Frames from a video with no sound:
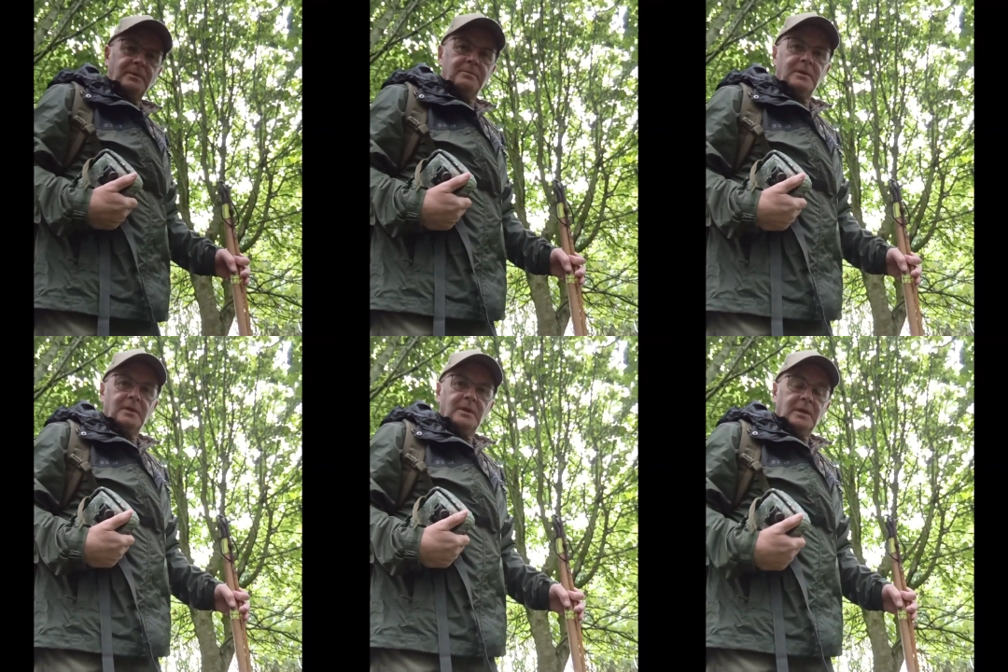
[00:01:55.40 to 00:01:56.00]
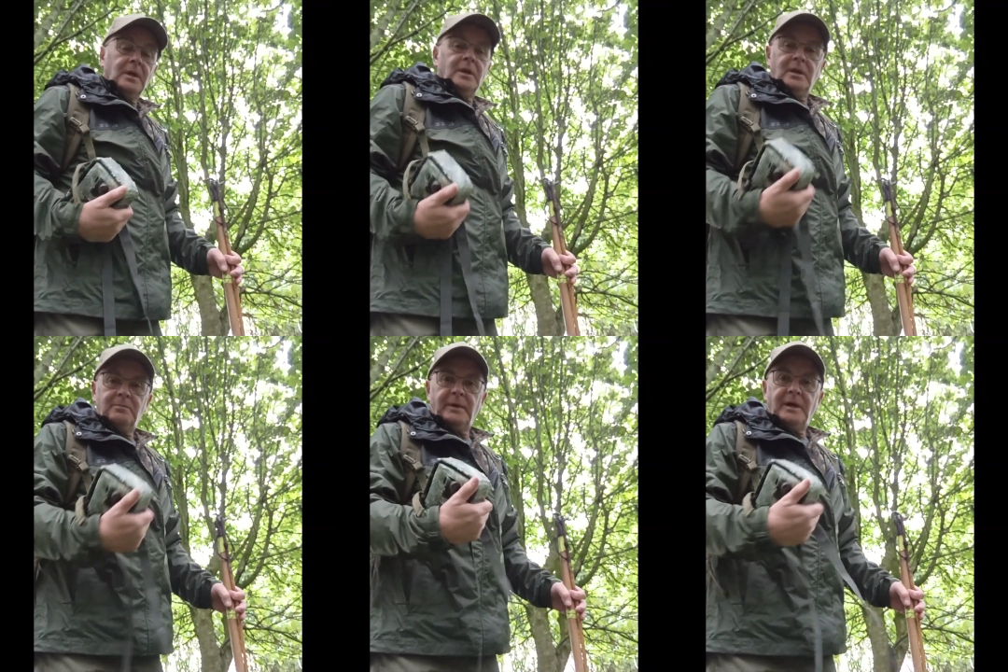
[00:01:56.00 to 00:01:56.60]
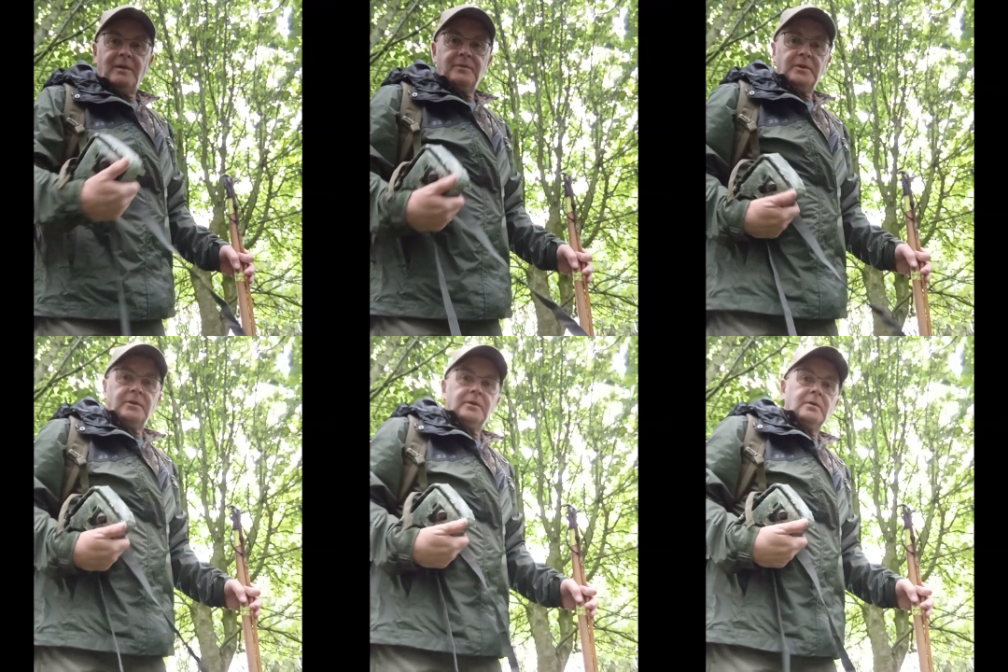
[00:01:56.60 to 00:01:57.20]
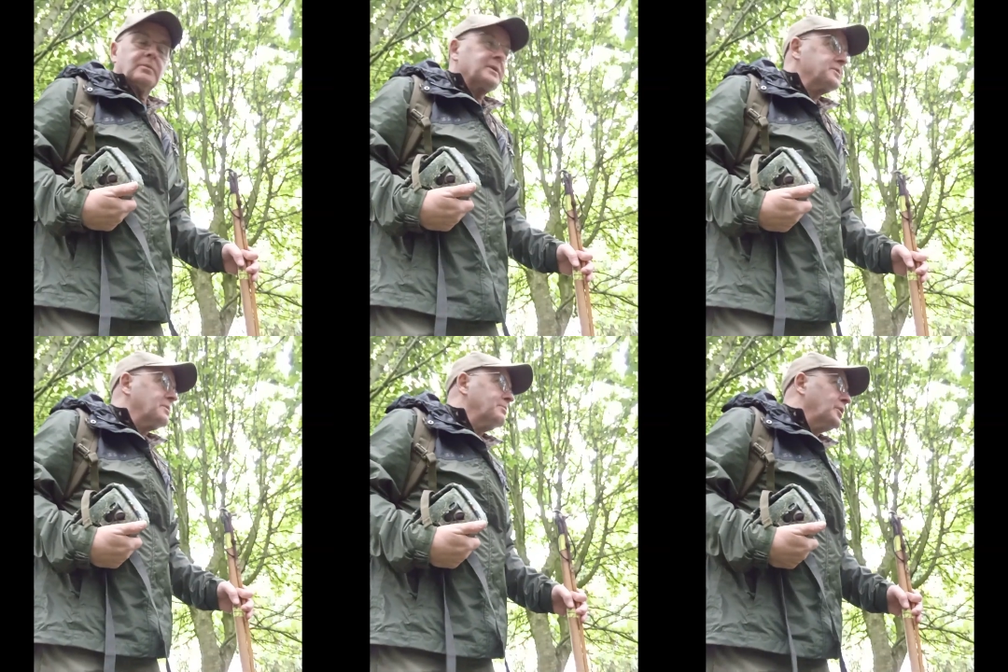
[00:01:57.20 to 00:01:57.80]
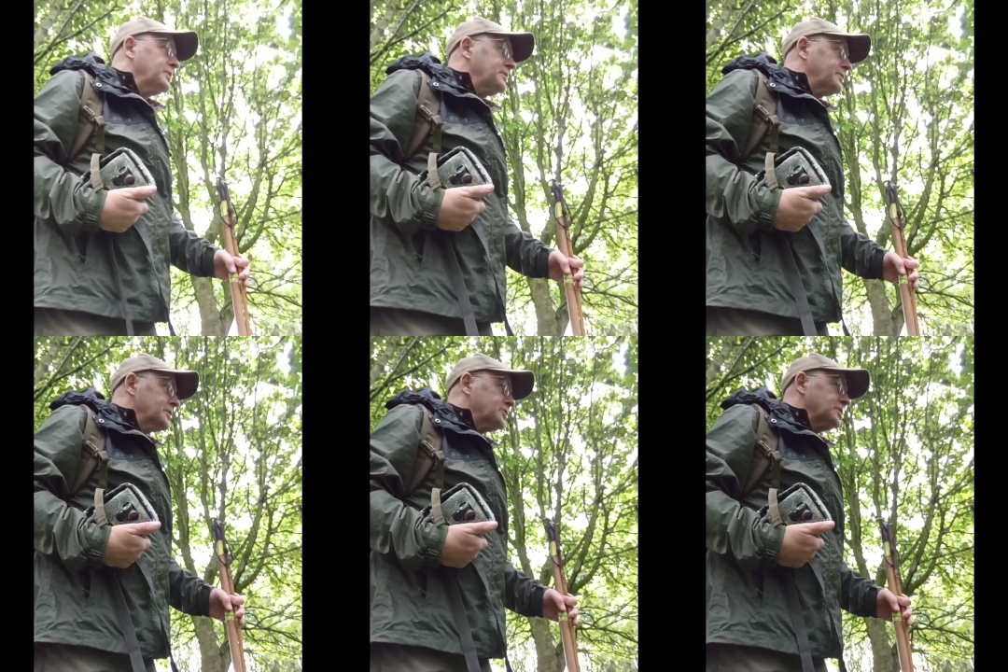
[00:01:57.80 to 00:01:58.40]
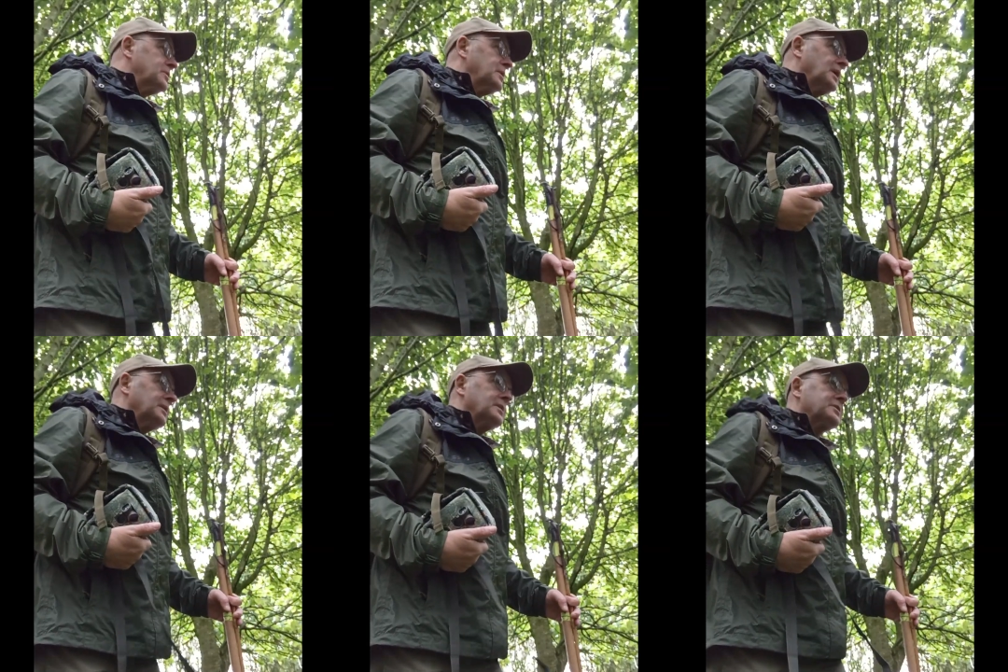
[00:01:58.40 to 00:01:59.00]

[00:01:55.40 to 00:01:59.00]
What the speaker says: that maybe it might have another young one at some point in the future, and